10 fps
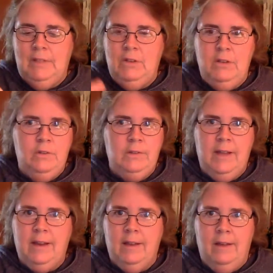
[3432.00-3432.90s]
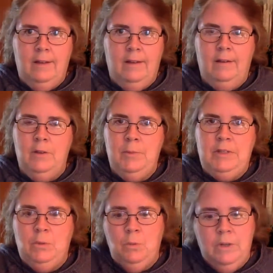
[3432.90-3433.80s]
can use like another
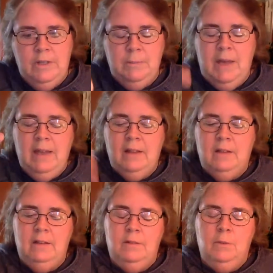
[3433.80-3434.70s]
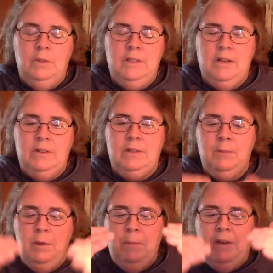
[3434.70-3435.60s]
piece of wood to bang the wood down or
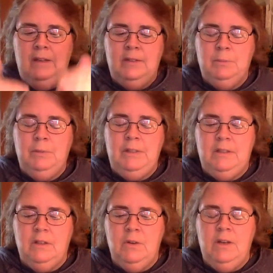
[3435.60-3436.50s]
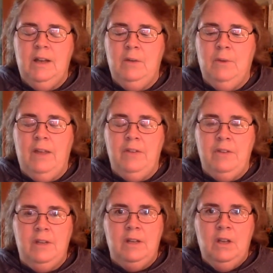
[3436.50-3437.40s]
something, but it splits it going down rather
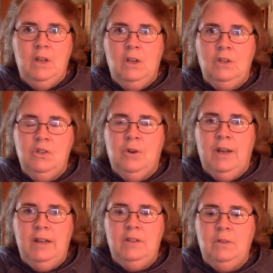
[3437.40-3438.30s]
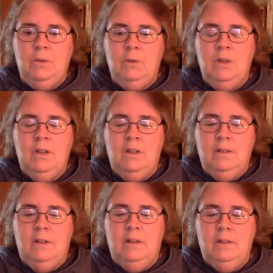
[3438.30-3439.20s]
than trying to
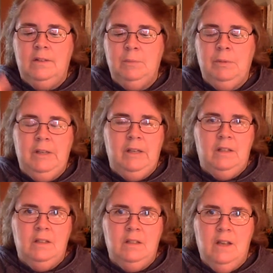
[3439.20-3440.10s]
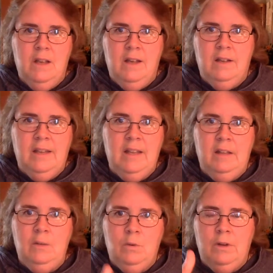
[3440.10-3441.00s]
split
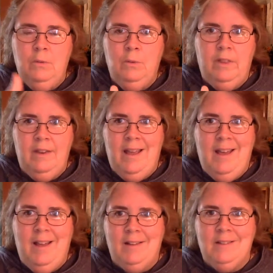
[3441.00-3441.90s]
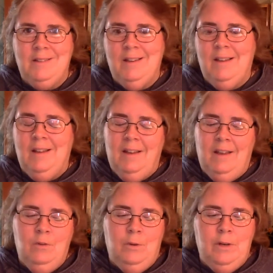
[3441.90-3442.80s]
kindling wood with an axe
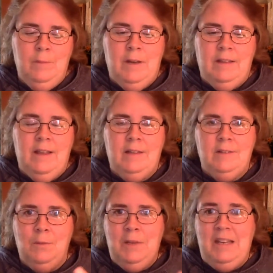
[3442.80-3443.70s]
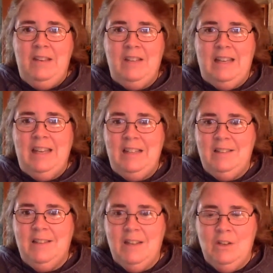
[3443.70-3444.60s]
and worried about that. So I mean, even
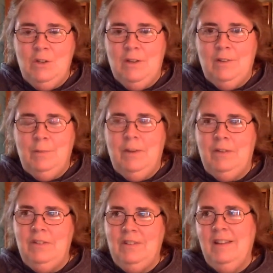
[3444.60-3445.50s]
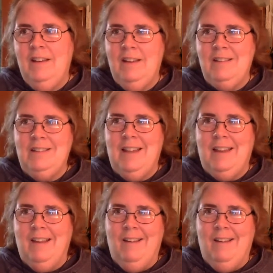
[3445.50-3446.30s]
kids can do this. I was just thinking, it's like,